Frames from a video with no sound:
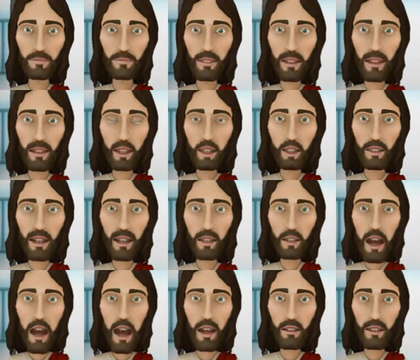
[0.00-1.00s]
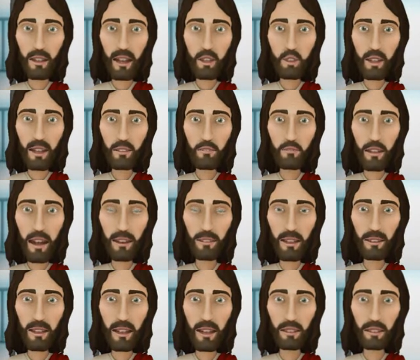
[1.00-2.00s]
Luckily, however, he will find
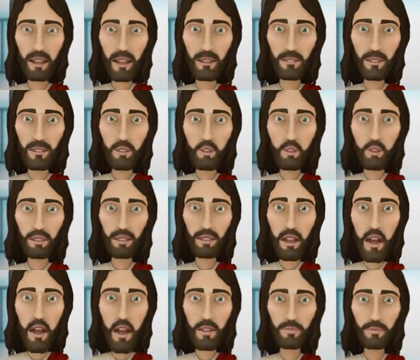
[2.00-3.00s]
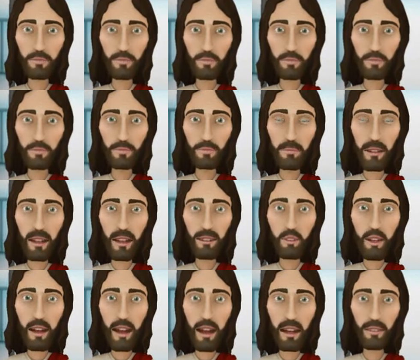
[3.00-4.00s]
it easy to do so.
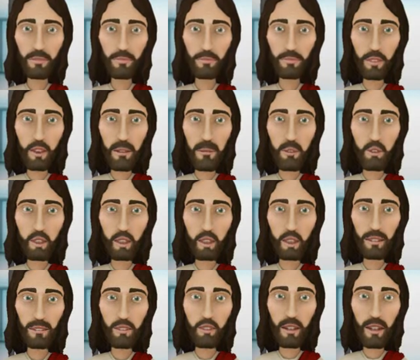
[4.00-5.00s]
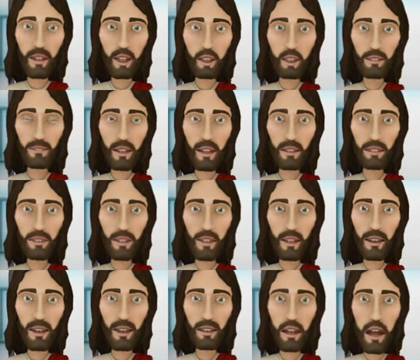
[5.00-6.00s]
Meanwhile, the moon conjunct his
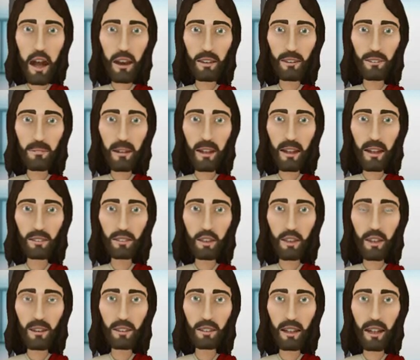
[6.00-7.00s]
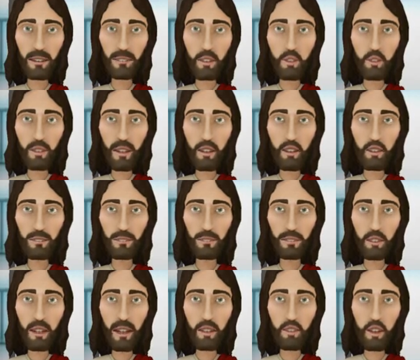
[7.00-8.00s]
natal Saturn means that
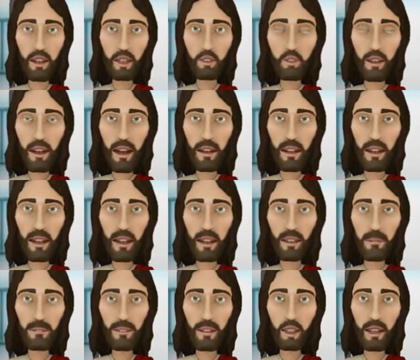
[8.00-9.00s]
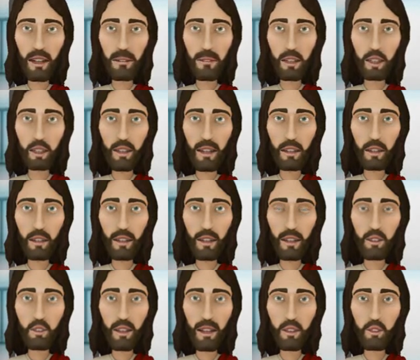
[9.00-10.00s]
situations which require Liam to keep a cool
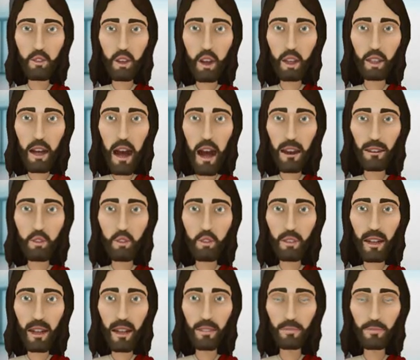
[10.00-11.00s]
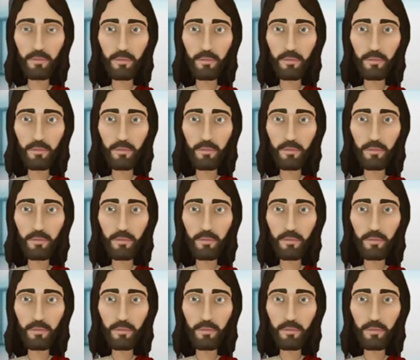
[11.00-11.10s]
head will work out well.